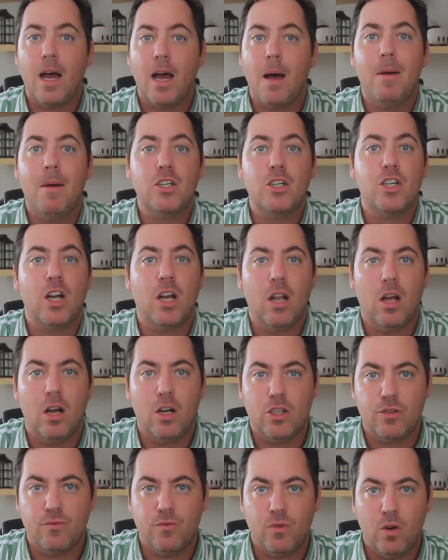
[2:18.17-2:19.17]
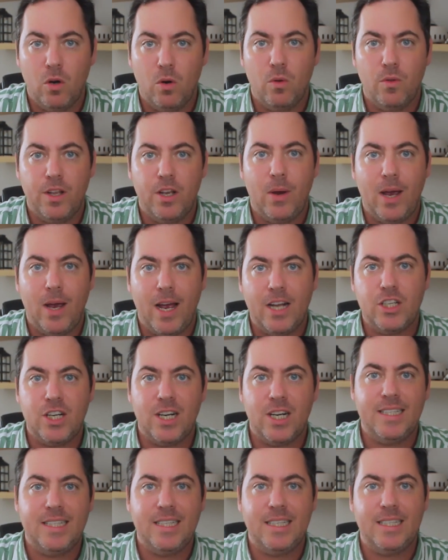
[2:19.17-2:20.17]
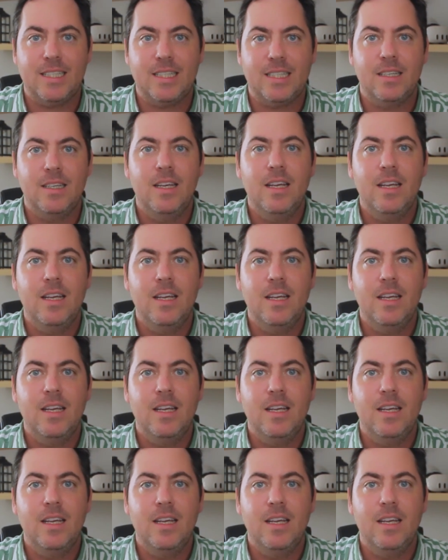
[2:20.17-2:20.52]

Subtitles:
a much larger role than you actually did.